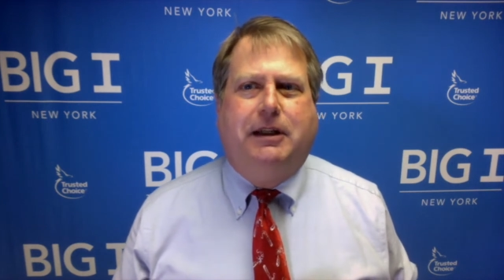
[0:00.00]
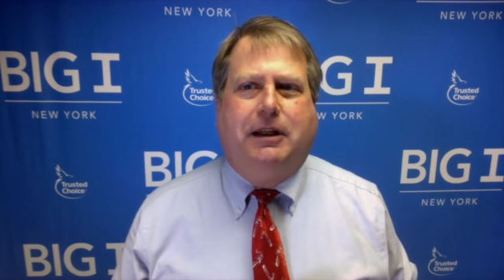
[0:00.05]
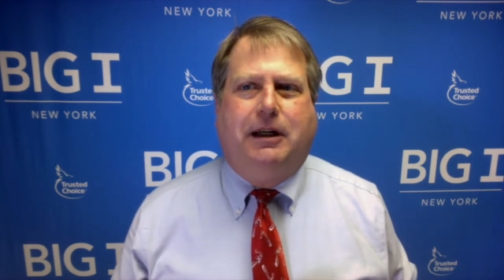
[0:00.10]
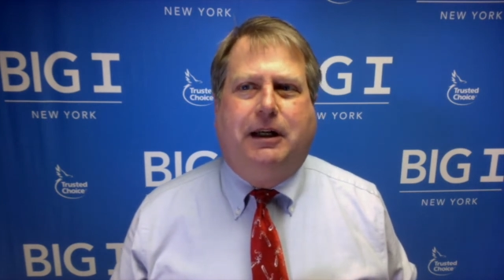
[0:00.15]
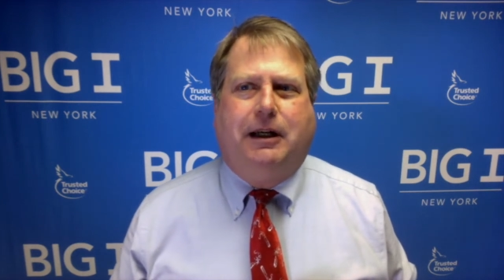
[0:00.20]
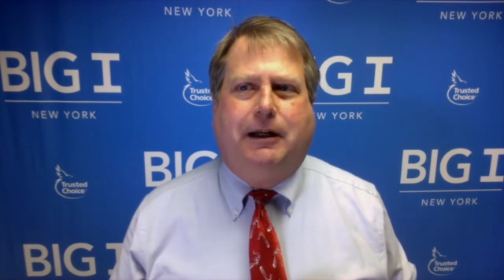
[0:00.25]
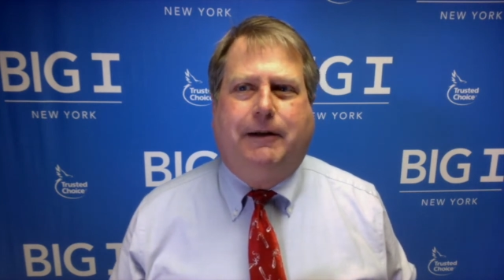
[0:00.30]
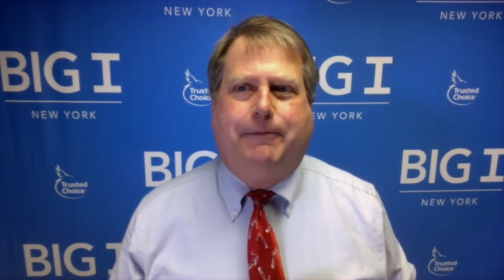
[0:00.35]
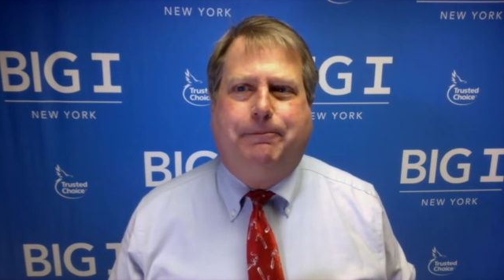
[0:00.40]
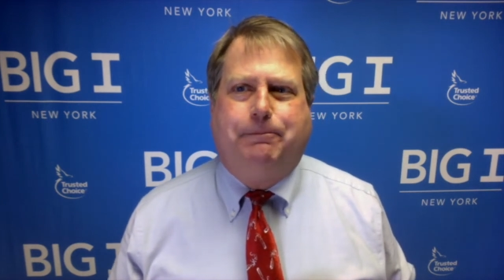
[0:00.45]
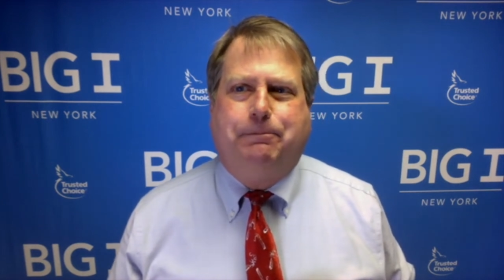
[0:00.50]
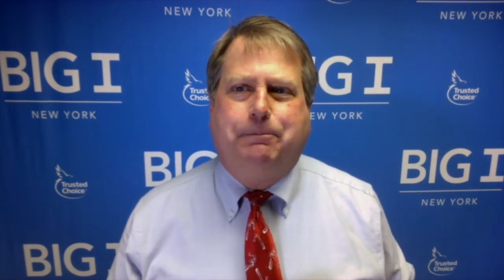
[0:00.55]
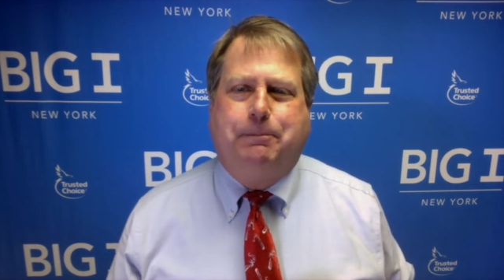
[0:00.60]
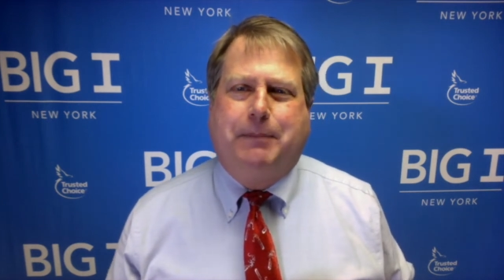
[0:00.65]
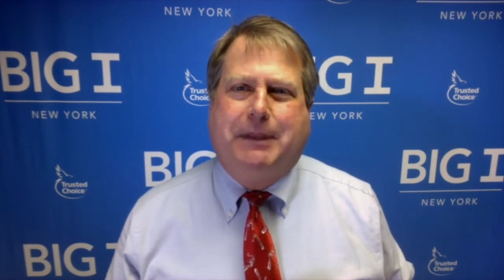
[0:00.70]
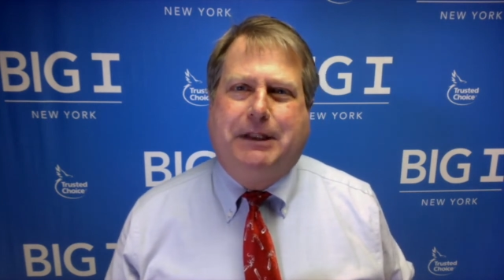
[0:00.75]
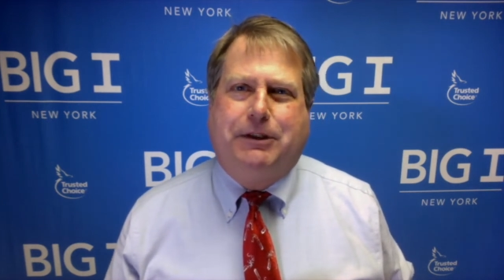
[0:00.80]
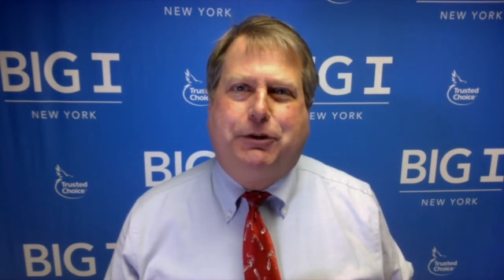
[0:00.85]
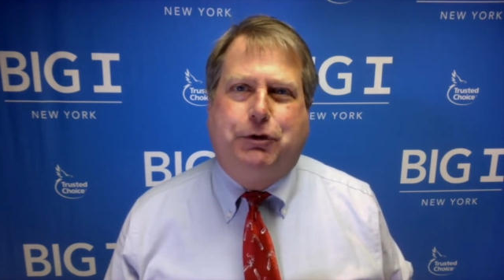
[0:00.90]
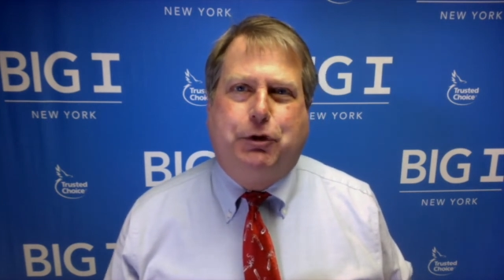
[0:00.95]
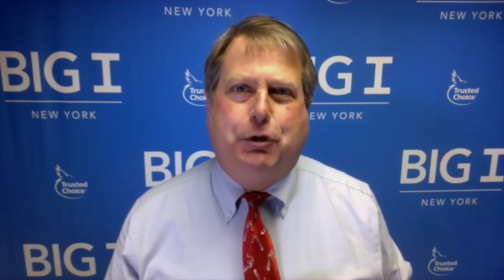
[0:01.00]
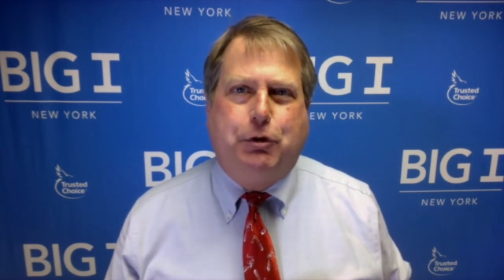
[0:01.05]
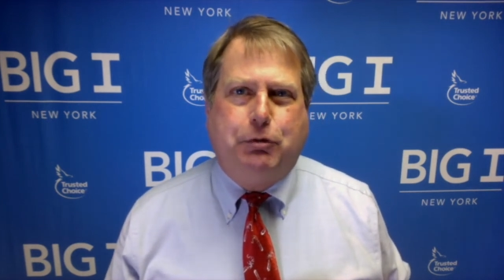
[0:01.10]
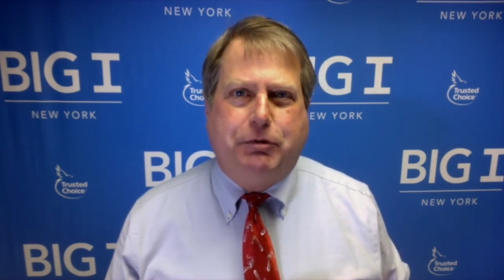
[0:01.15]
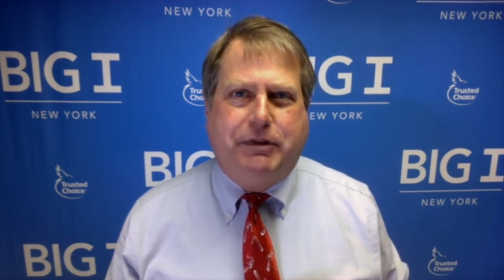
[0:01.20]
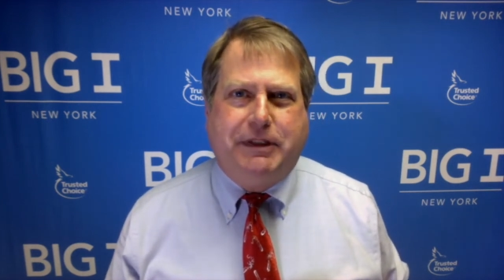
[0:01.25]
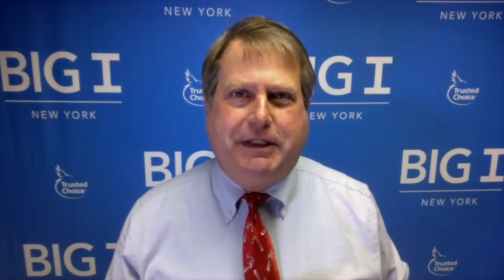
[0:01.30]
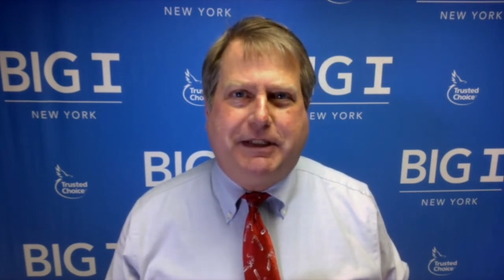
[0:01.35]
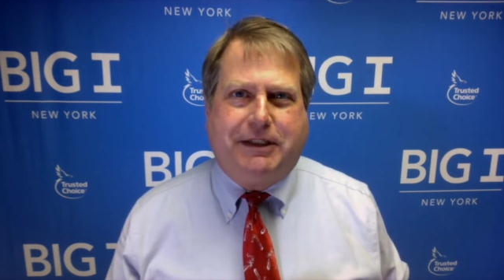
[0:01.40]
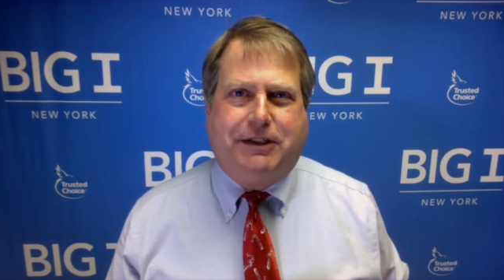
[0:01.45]
To
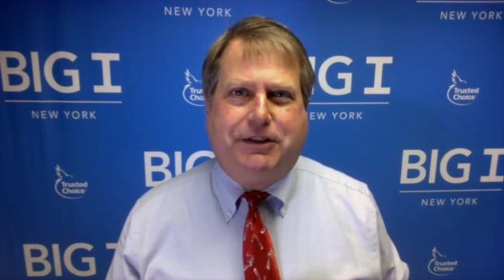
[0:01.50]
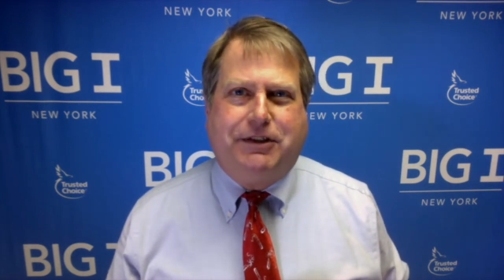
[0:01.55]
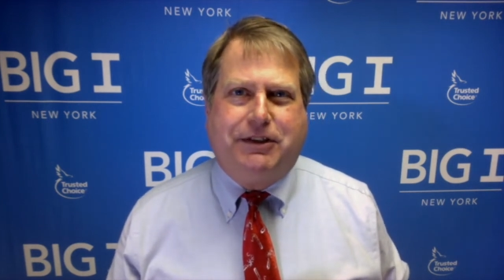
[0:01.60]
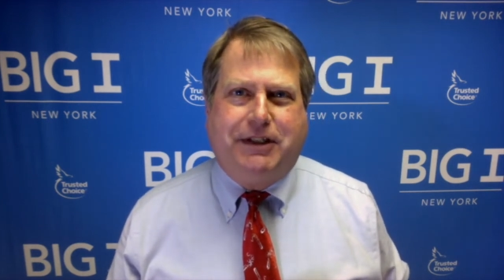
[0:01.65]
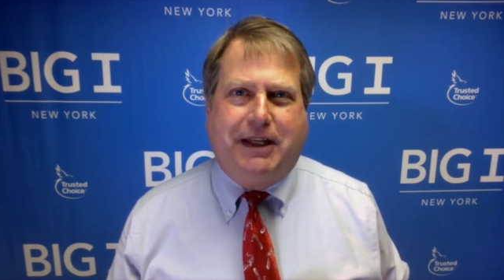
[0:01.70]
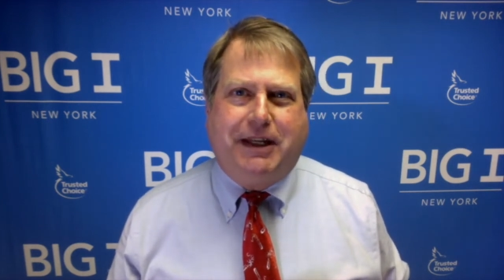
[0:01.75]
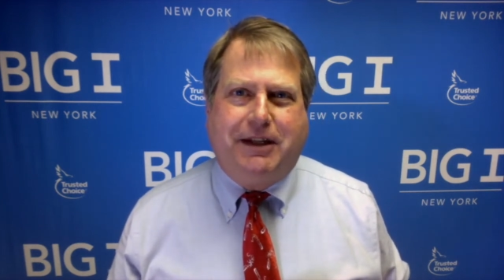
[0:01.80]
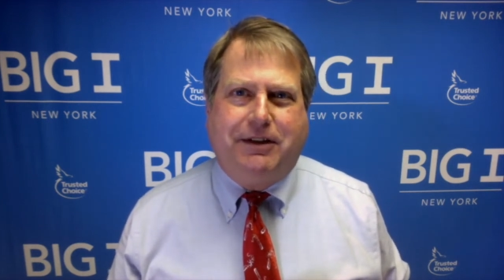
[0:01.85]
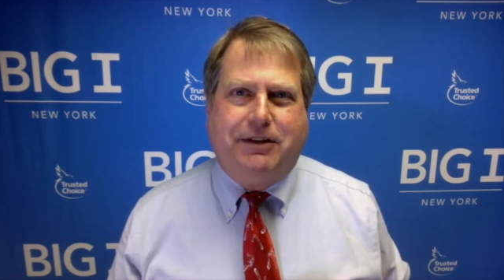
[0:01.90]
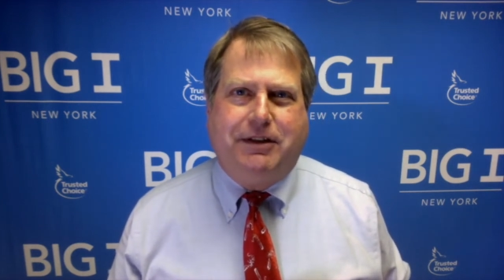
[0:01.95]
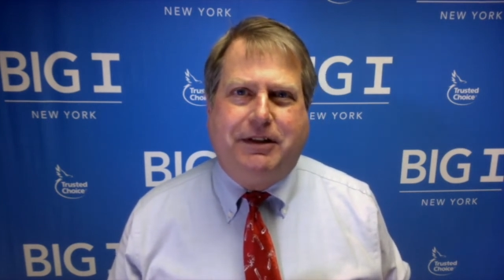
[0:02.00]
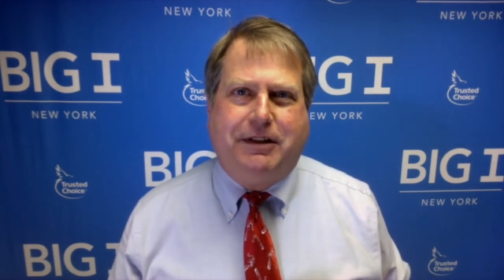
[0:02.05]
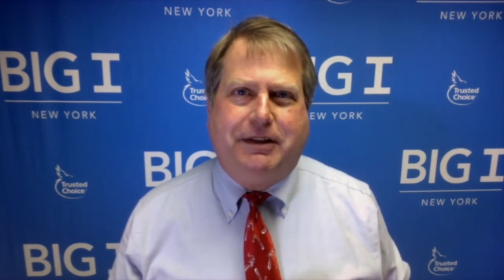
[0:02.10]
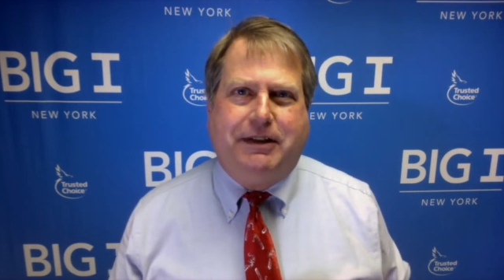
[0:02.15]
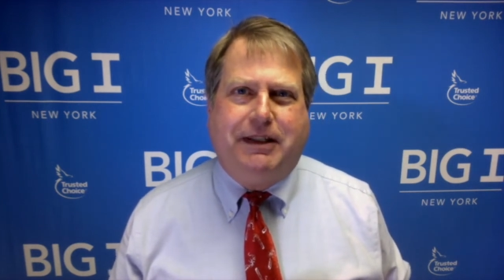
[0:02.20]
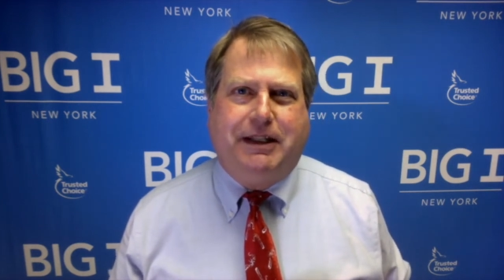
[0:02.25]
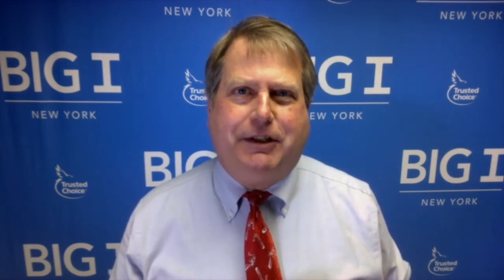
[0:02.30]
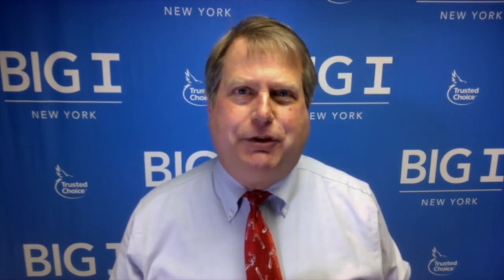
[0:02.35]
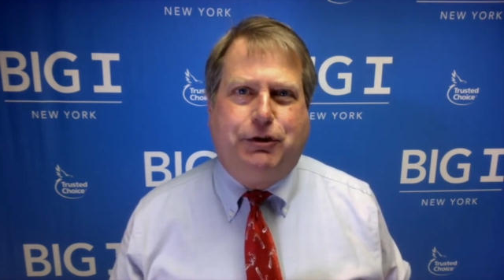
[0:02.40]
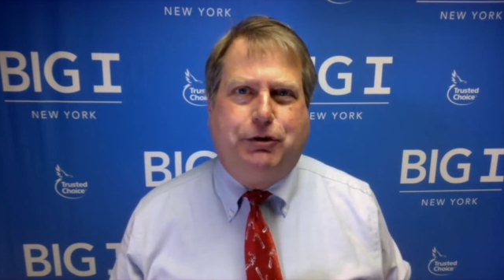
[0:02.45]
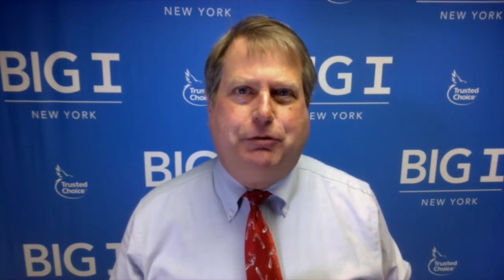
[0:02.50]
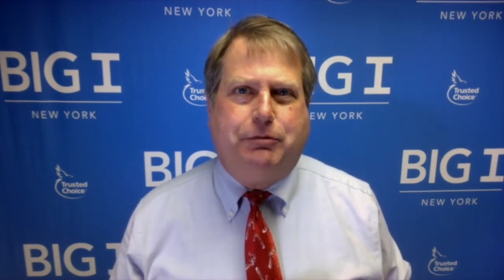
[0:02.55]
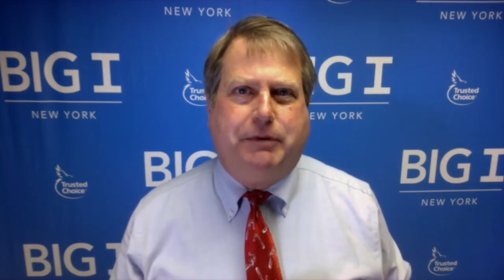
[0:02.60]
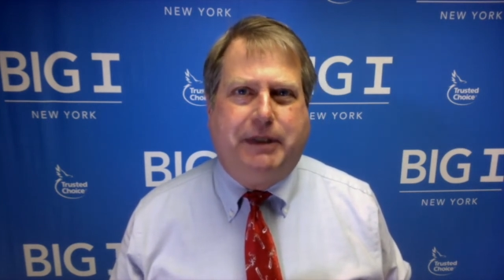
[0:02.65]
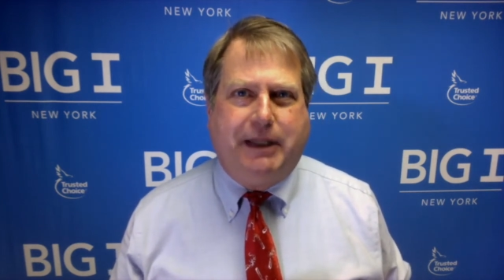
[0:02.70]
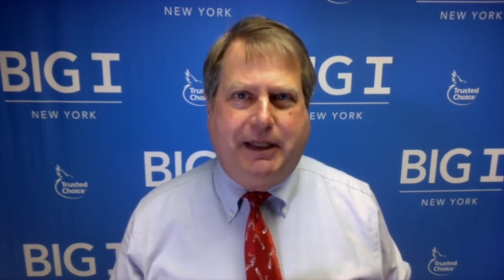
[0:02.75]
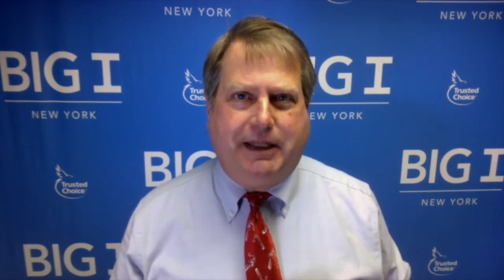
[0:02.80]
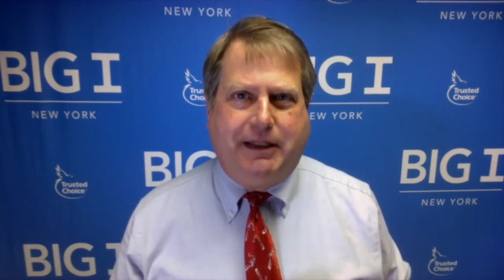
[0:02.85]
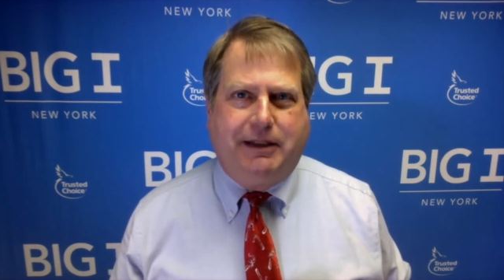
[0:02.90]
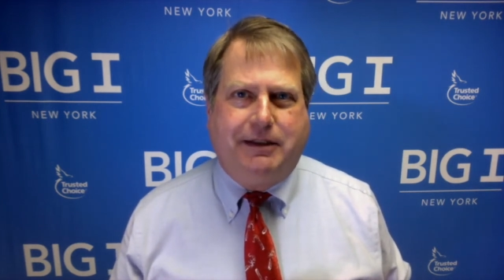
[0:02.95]
the extent that you
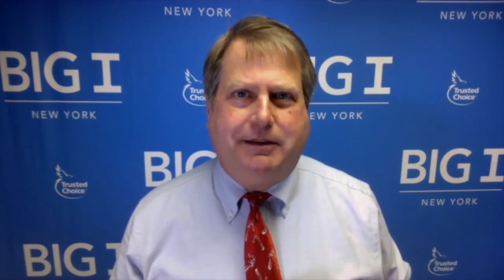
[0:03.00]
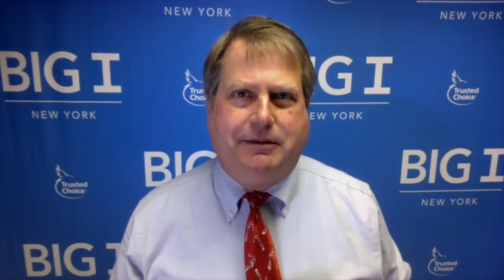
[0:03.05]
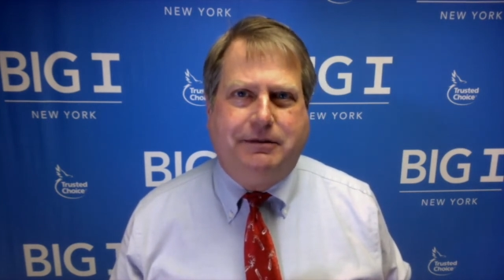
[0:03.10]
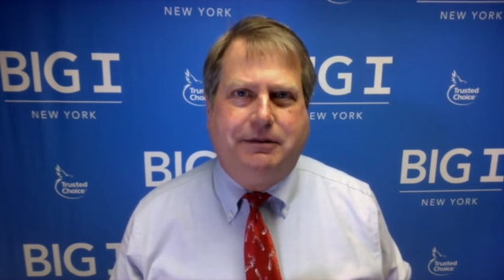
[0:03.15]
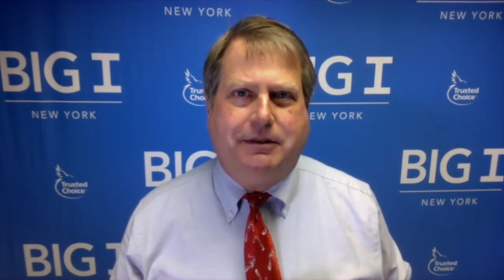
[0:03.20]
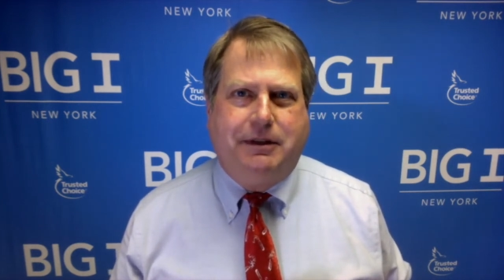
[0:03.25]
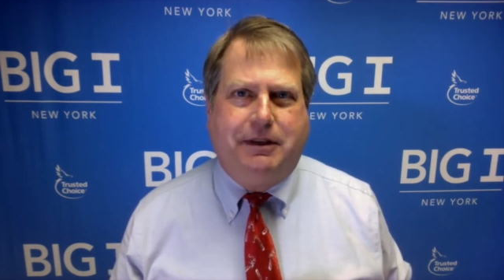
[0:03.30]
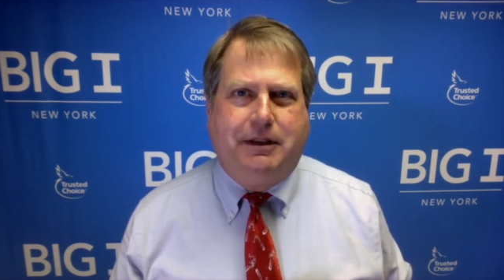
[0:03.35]
can,